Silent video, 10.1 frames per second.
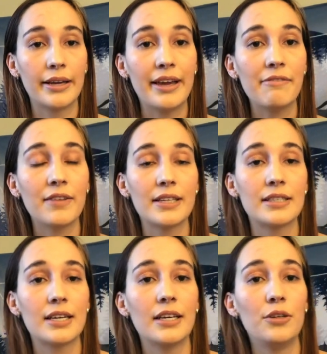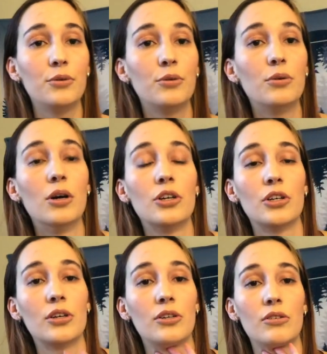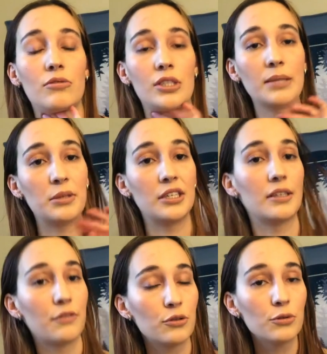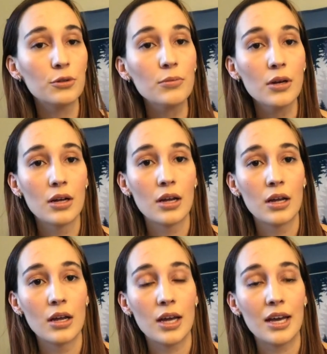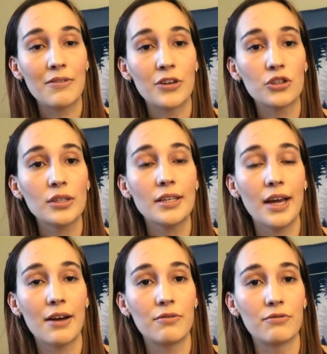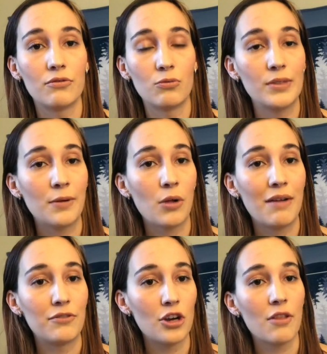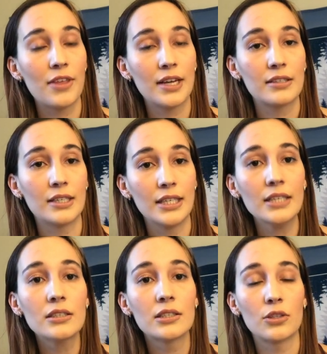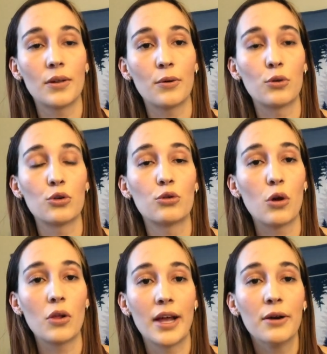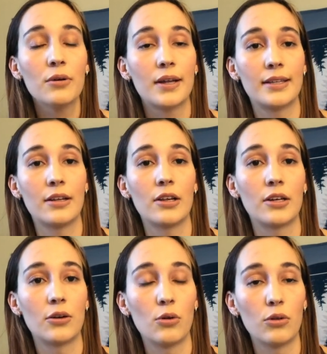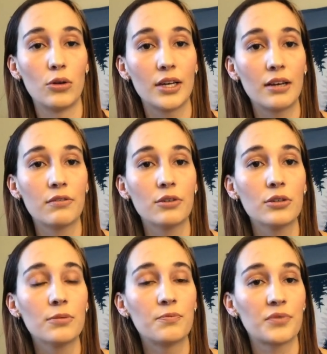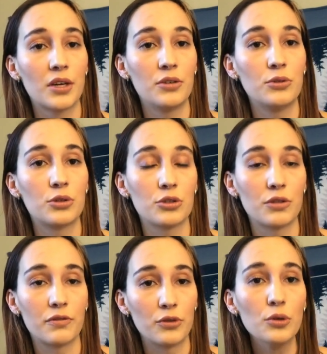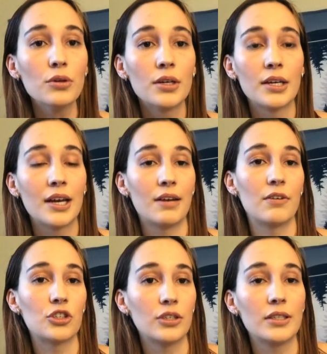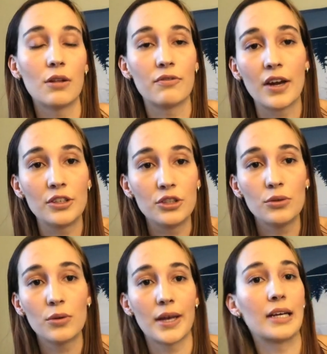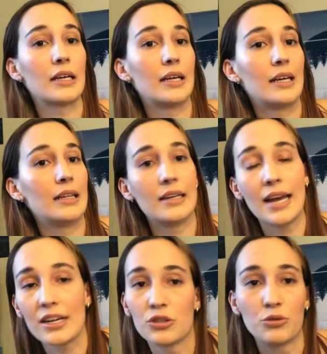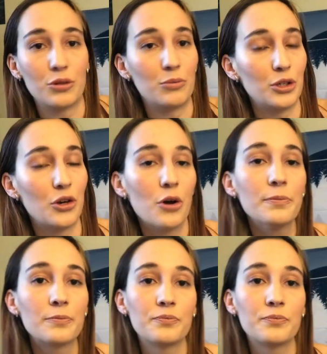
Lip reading: if let's say you sleep in a different room, eventually they will have nothing to eat, so they will crawl out and they'll like go looking for a new source of food, and eventually they'll find you like in the next room, you know.